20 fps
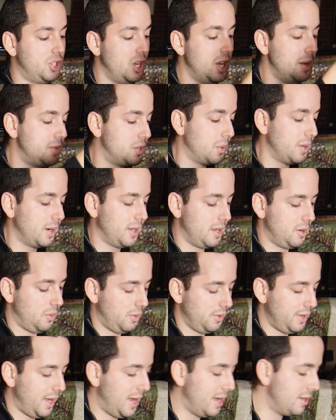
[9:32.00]
jibs. You want to get
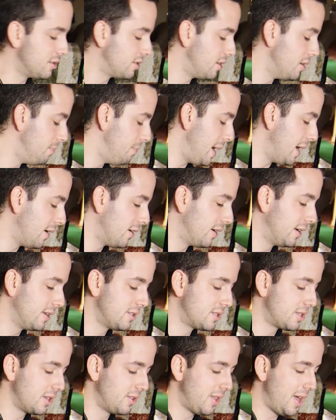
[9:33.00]
one that has good
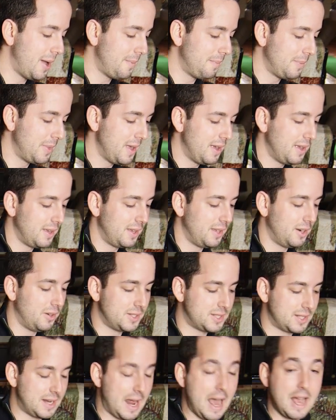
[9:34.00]
bearings so that, you know,
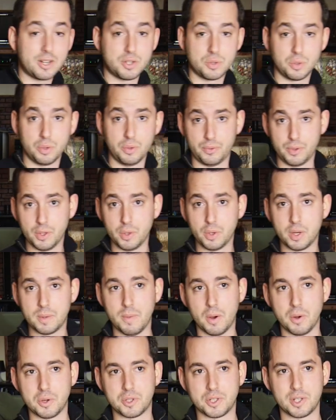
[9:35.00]
it's an actual fluid
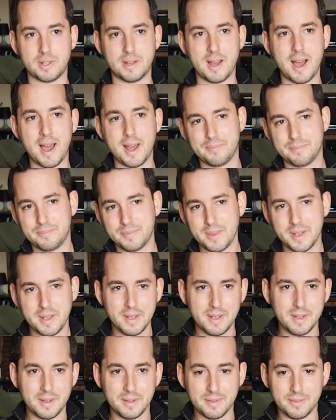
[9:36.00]
motion, not
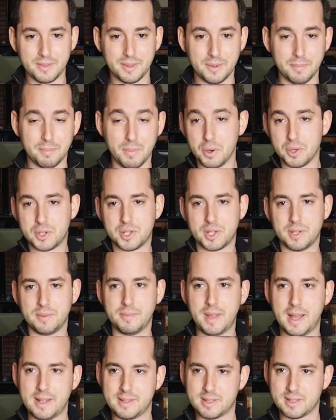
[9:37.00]
the
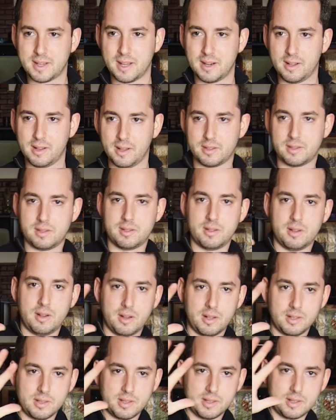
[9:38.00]
motion that's kind of like
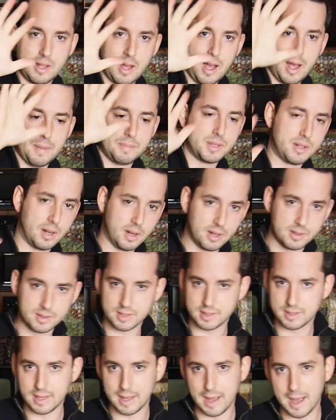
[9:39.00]
start,
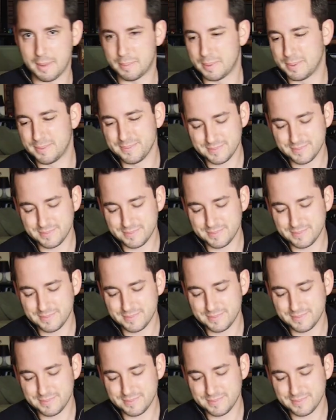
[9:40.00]
stop.